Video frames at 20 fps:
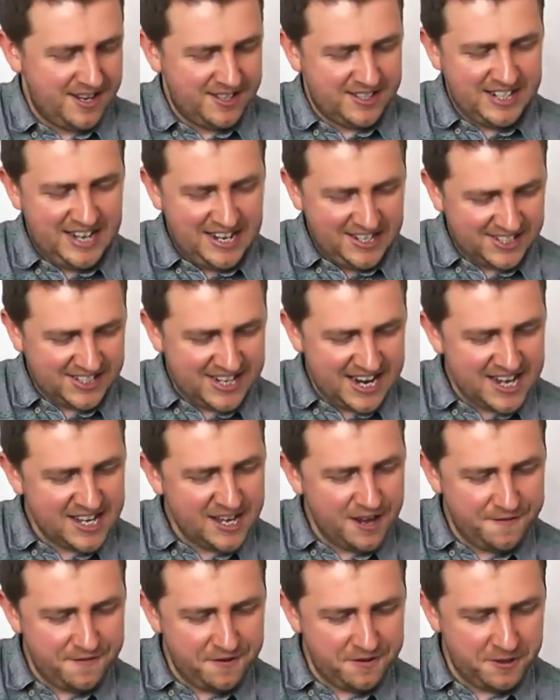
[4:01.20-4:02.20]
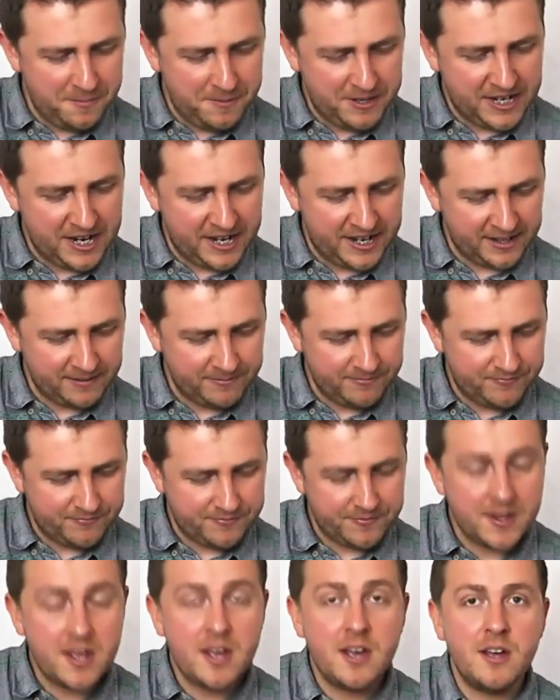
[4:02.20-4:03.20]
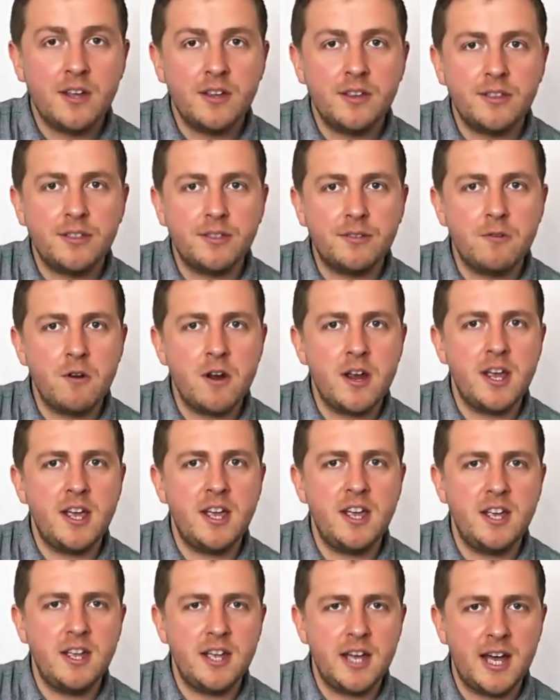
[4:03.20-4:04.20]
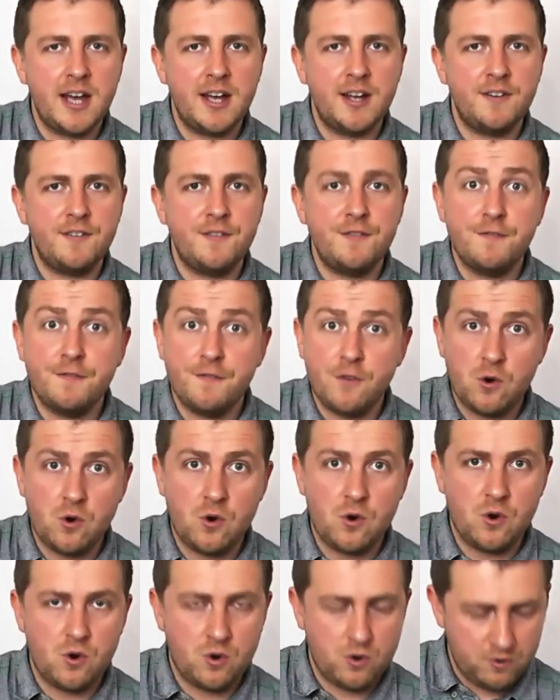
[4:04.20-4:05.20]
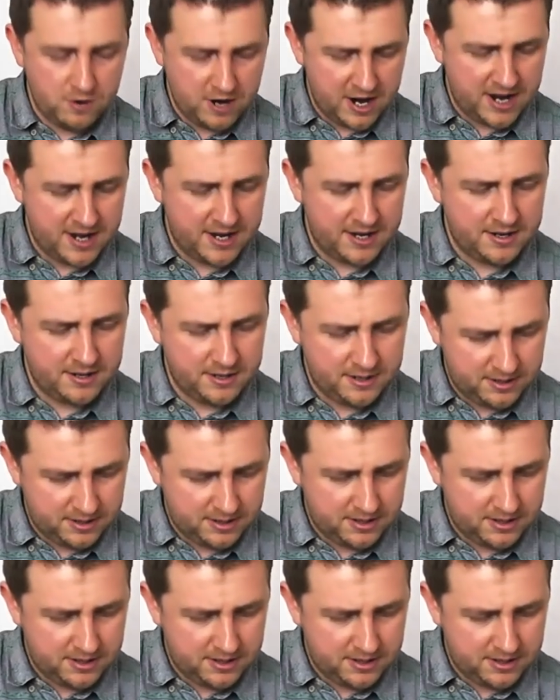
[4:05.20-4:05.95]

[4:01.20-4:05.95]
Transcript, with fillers: So let's take it from the beginning. Three and four and...